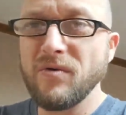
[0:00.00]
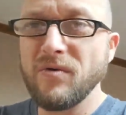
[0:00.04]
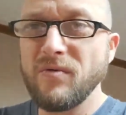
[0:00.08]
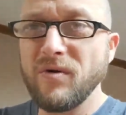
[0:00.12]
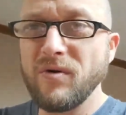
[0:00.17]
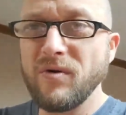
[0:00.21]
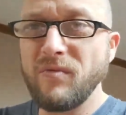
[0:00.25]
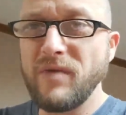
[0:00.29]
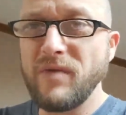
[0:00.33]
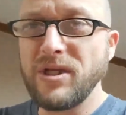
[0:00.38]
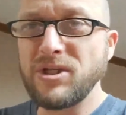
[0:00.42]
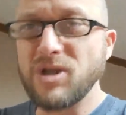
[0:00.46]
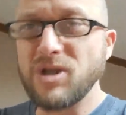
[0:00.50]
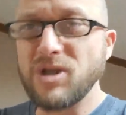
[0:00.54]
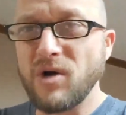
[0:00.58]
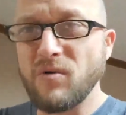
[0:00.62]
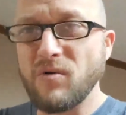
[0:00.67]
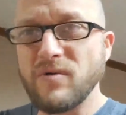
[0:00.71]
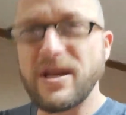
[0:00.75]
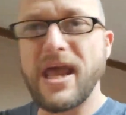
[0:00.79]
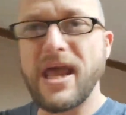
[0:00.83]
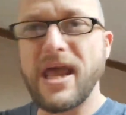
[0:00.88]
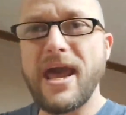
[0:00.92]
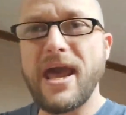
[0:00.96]
when we
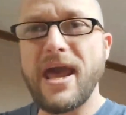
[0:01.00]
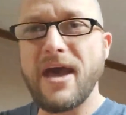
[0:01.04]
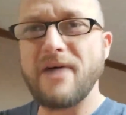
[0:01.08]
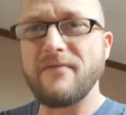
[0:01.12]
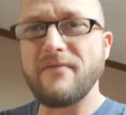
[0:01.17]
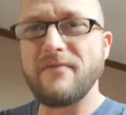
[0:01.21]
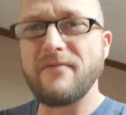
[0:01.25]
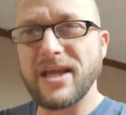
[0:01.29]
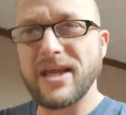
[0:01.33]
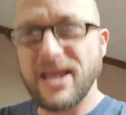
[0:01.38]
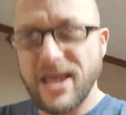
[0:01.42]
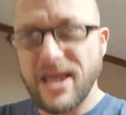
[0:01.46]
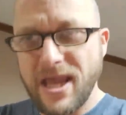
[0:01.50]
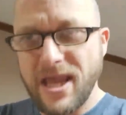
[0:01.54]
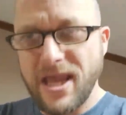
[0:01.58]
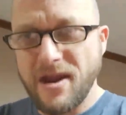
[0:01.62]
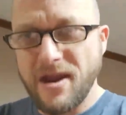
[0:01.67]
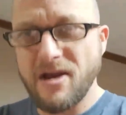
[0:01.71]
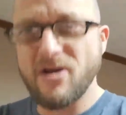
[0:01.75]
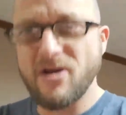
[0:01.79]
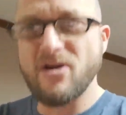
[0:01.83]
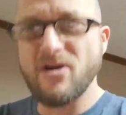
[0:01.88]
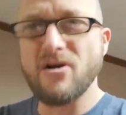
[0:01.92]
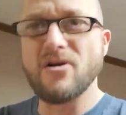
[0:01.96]
don't have a
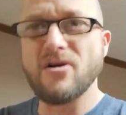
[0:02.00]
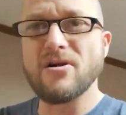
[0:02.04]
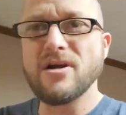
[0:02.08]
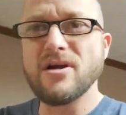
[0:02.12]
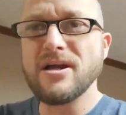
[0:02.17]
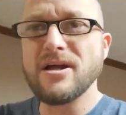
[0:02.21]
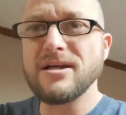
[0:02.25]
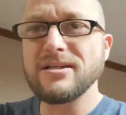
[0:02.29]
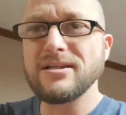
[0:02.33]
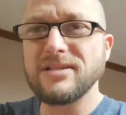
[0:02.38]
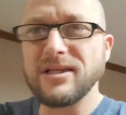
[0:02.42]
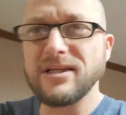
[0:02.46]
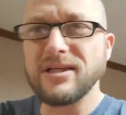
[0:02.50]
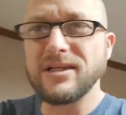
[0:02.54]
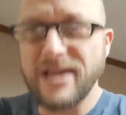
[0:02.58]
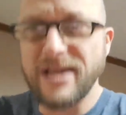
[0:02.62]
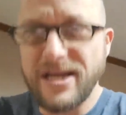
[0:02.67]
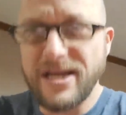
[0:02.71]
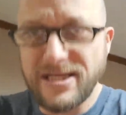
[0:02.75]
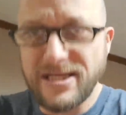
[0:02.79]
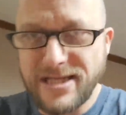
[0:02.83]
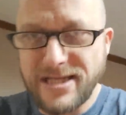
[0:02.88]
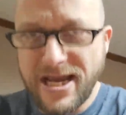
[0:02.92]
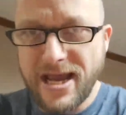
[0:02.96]
care to
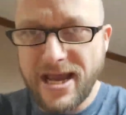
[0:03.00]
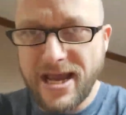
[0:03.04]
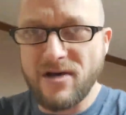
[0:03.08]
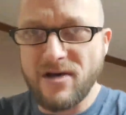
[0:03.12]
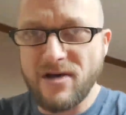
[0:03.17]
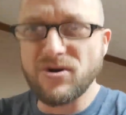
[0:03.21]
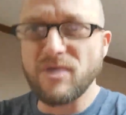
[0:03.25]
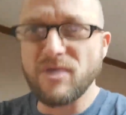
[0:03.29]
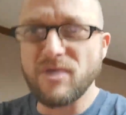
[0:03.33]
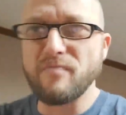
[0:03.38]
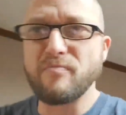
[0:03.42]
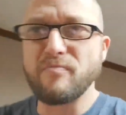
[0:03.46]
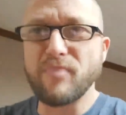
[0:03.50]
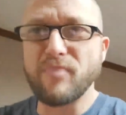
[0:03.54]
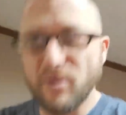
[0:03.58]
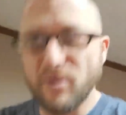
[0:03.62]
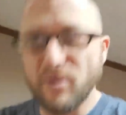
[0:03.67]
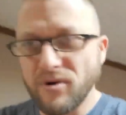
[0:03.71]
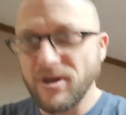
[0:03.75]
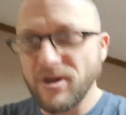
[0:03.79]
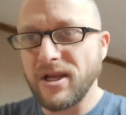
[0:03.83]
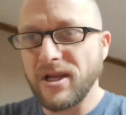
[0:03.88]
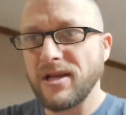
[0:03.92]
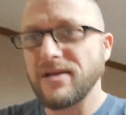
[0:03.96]
lay down, a
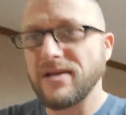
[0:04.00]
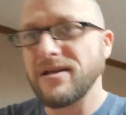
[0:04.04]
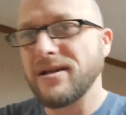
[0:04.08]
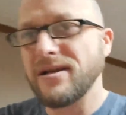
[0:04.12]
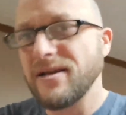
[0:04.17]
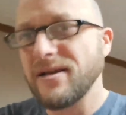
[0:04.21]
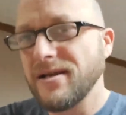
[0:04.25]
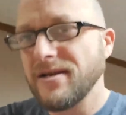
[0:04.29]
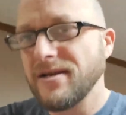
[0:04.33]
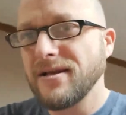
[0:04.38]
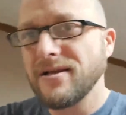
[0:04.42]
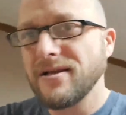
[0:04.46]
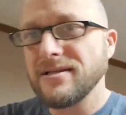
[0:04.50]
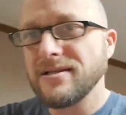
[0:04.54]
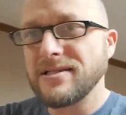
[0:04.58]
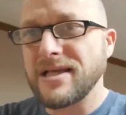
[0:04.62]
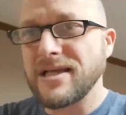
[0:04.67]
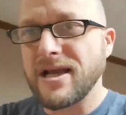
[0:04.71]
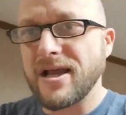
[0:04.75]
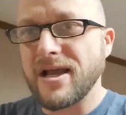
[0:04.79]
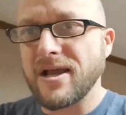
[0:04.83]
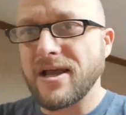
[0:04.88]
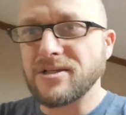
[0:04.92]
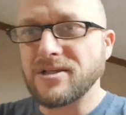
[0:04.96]
burden
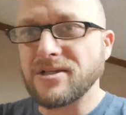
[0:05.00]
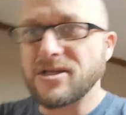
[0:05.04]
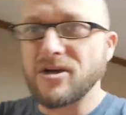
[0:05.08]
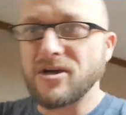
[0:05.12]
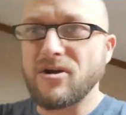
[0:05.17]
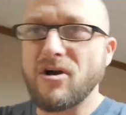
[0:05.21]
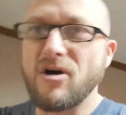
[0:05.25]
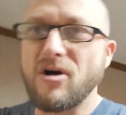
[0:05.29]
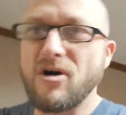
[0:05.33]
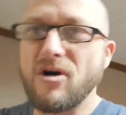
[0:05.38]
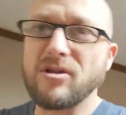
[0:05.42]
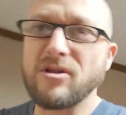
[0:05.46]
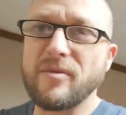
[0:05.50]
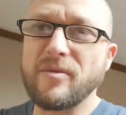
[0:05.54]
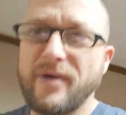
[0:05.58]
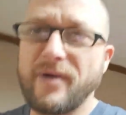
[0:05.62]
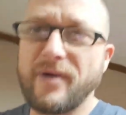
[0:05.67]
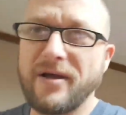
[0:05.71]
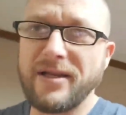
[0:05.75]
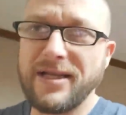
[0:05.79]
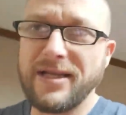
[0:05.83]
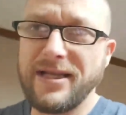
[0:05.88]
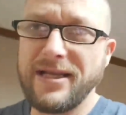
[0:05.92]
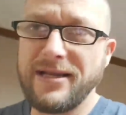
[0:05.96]
to call
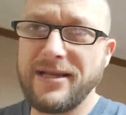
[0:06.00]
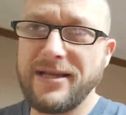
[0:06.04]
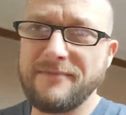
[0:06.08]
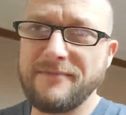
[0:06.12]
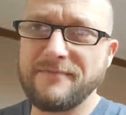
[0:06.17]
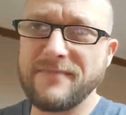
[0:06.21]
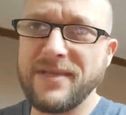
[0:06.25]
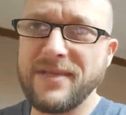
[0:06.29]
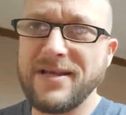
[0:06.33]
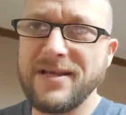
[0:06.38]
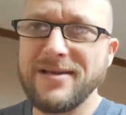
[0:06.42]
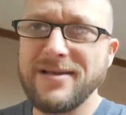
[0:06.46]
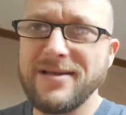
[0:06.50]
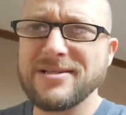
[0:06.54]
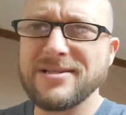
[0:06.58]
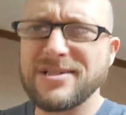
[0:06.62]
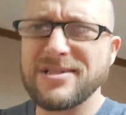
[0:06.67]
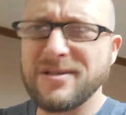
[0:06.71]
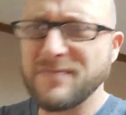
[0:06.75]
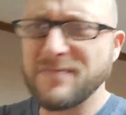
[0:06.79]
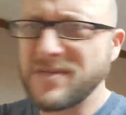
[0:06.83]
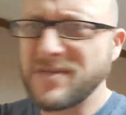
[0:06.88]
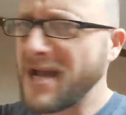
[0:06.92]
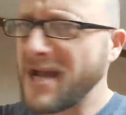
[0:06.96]
upon him.
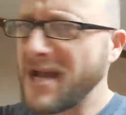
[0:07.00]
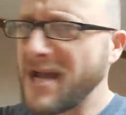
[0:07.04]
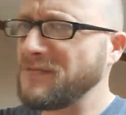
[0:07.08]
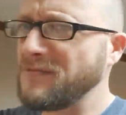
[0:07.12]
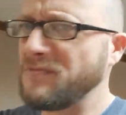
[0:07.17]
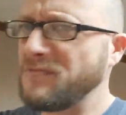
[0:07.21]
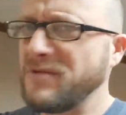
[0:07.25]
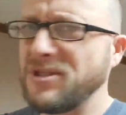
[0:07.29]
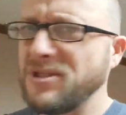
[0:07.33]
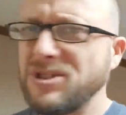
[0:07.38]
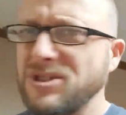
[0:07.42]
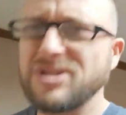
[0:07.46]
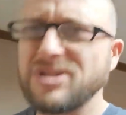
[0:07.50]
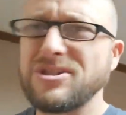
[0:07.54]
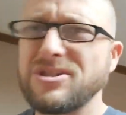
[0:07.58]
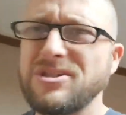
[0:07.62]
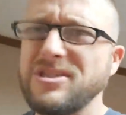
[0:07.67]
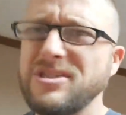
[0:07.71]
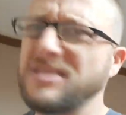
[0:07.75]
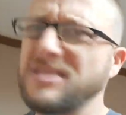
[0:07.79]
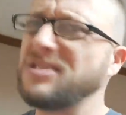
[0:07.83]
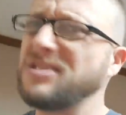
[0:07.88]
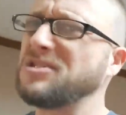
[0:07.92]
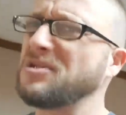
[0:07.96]
Sometimes we just
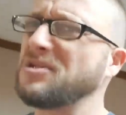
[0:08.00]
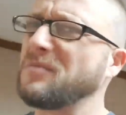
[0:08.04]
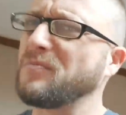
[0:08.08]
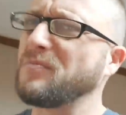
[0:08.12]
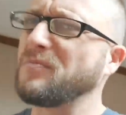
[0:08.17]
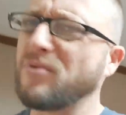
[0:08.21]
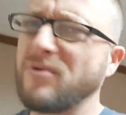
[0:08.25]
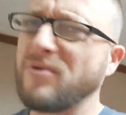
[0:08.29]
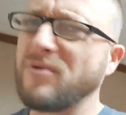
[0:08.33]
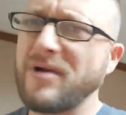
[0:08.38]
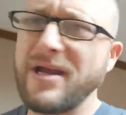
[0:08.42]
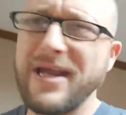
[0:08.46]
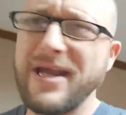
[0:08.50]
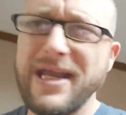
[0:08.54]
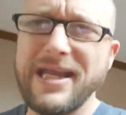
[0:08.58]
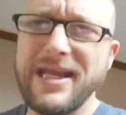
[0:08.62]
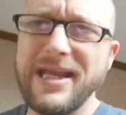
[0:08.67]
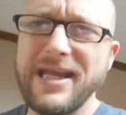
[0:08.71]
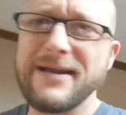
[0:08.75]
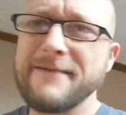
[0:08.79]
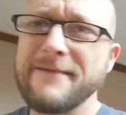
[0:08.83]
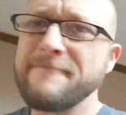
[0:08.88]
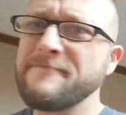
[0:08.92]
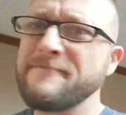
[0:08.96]
need to
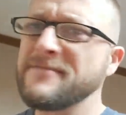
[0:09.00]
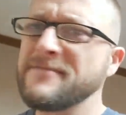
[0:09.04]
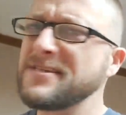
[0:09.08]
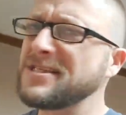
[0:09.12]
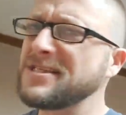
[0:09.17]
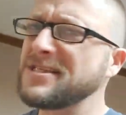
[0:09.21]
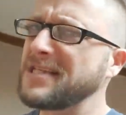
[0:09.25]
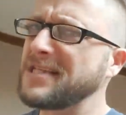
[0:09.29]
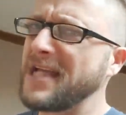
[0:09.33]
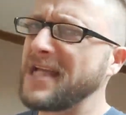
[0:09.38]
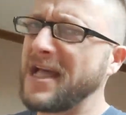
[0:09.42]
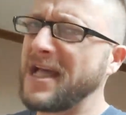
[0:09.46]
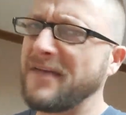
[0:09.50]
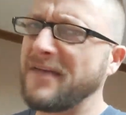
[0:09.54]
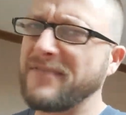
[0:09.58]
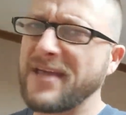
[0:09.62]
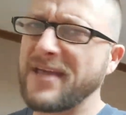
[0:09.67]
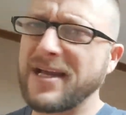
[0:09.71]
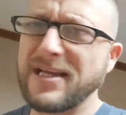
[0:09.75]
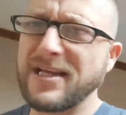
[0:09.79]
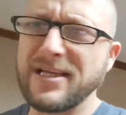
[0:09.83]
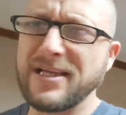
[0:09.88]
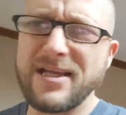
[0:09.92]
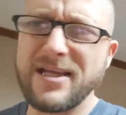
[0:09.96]
pray just to have
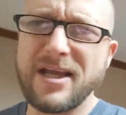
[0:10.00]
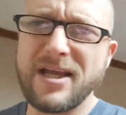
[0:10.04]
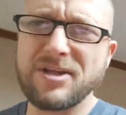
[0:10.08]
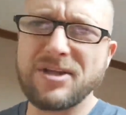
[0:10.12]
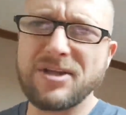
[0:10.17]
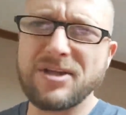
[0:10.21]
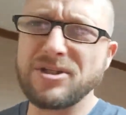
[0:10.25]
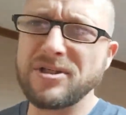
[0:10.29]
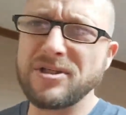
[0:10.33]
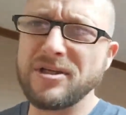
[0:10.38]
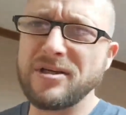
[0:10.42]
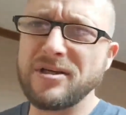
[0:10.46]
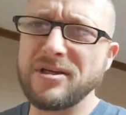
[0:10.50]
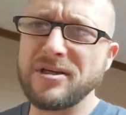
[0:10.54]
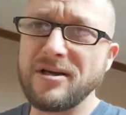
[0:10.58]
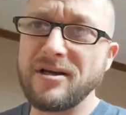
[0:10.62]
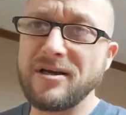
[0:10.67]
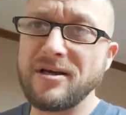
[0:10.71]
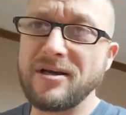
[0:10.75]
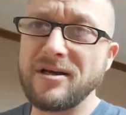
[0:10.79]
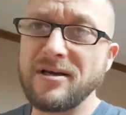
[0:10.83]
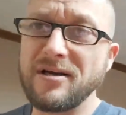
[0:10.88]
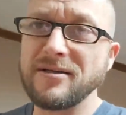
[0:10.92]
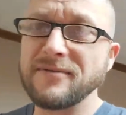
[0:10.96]
that connection to
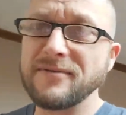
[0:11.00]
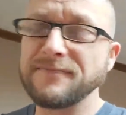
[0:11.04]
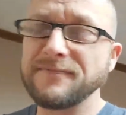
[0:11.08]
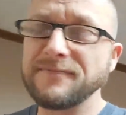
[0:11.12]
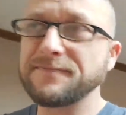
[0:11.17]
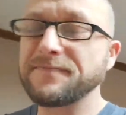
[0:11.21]
God.